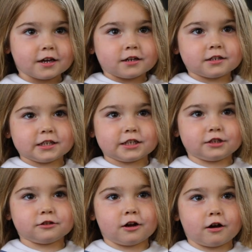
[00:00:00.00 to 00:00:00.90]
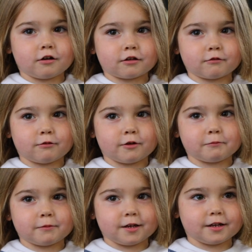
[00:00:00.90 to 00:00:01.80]
She draws
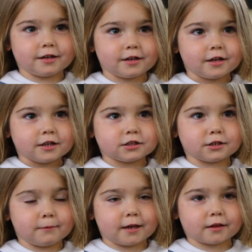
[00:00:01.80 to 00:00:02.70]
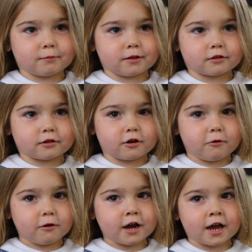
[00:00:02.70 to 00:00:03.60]
with me. She makes me
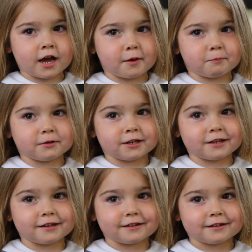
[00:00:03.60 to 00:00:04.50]
so happy.